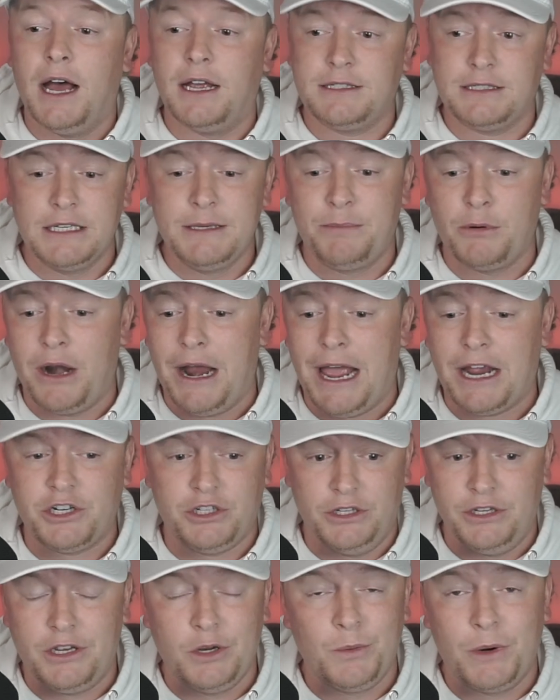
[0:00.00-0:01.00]
Sleeper,
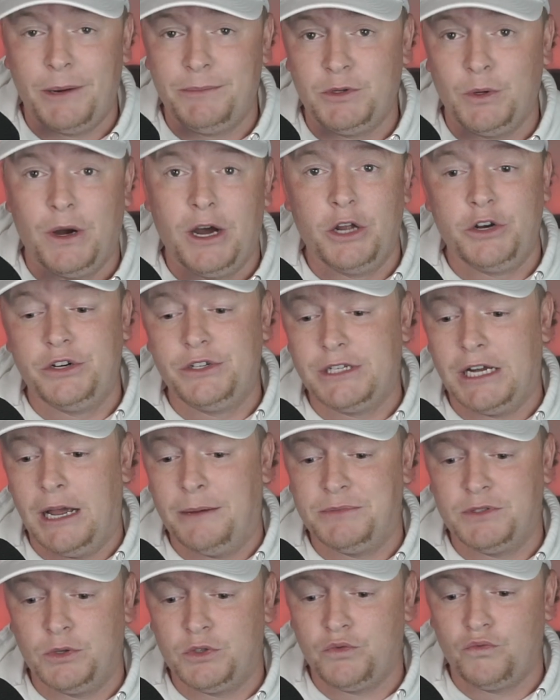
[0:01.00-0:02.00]
actually, you can win up to 100
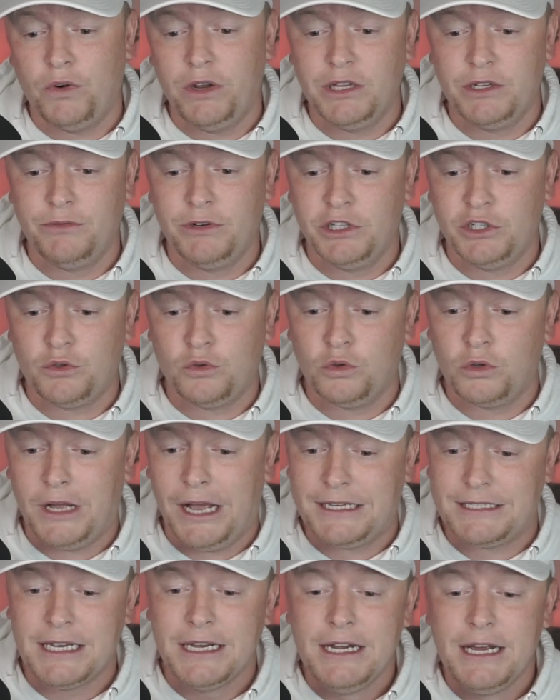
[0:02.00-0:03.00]
times. So it's really, really cool,
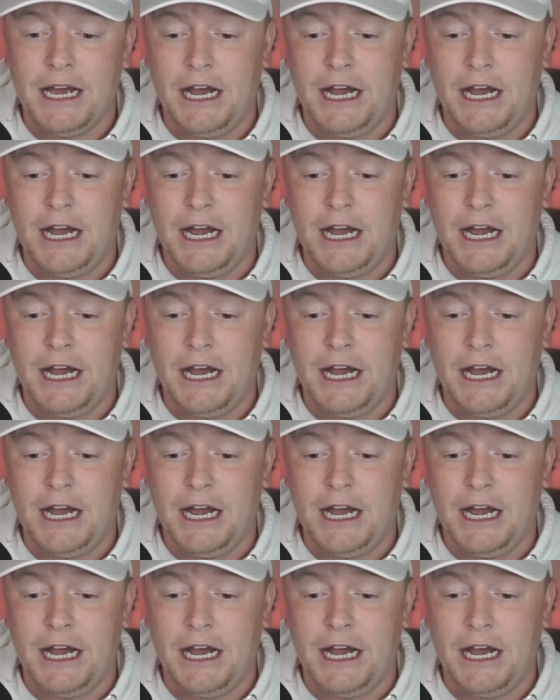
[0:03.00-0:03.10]
guys.